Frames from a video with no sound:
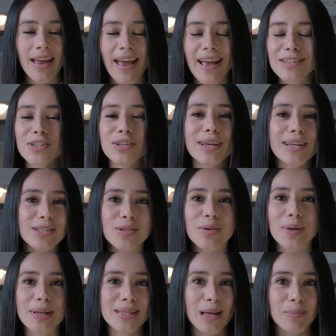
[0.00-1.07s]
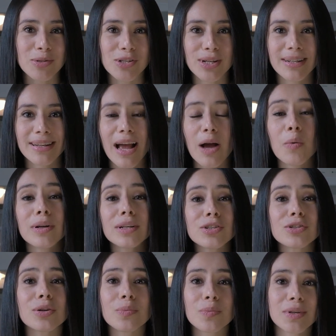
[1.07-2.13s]
And today is no exception. I want to
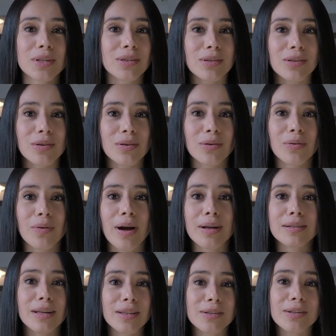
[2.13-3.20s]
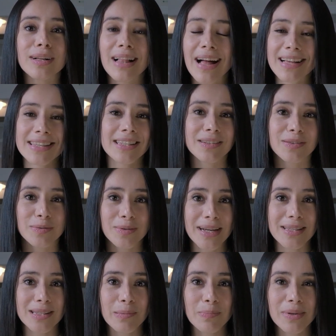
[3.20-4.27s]
share with you another classic
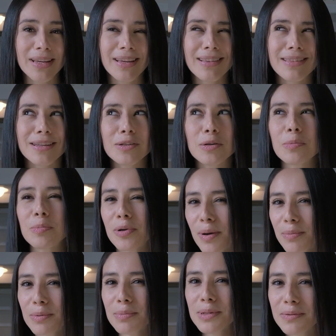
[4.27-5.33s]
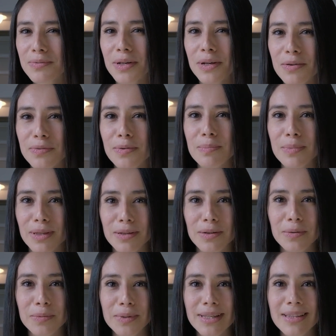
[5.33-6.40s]
recipe that you're probably very
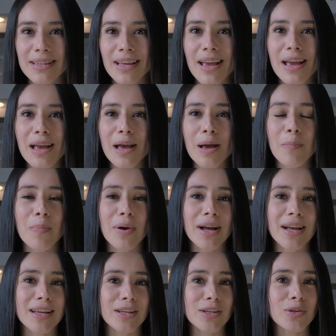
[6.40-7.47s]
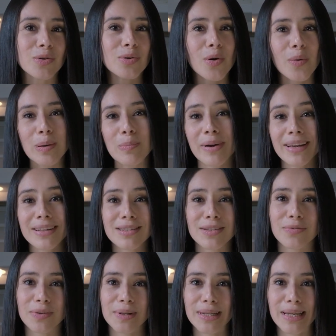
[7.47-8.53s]
familiar with, but you know it by a
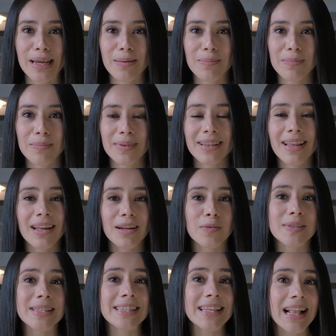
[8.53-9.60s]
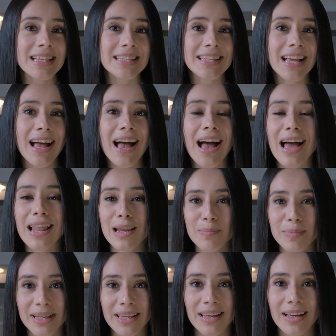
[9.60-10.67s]
different name, that of salsa a la
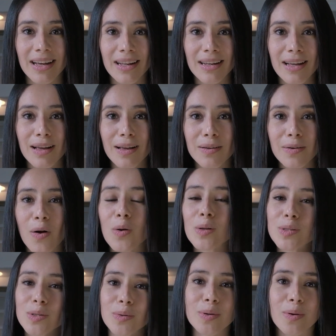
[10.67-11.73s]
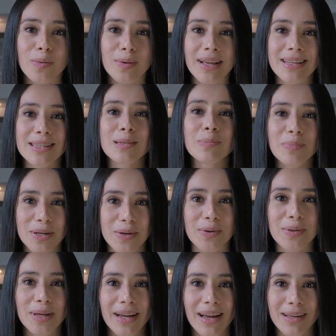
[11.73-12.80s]
mexicana, also known as pico
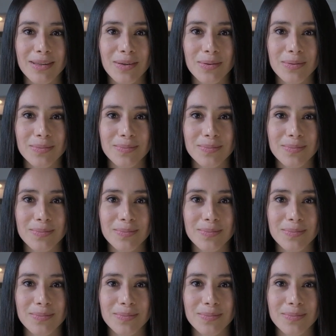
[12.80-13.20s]
de gallo.